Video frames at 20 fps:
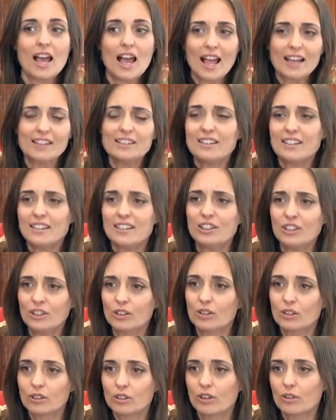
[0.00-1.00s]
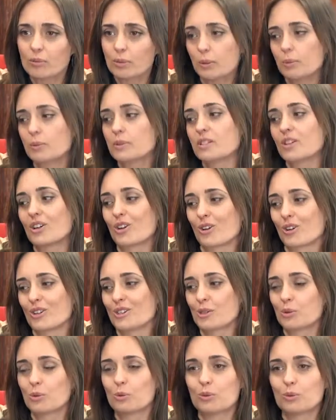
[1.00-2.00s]
And you know, a lot of people said, oh,
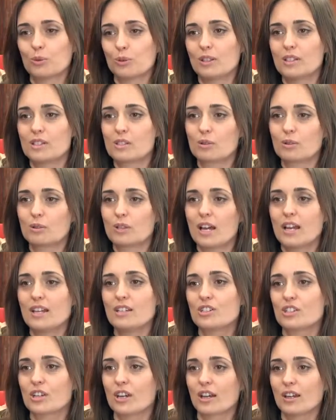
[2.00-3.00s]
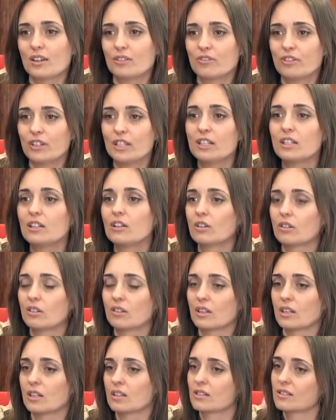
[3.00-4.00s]
it's all AJ feeding her
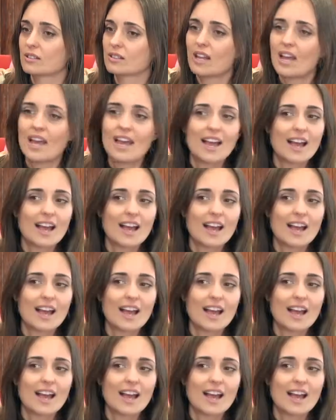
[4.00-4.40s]
things,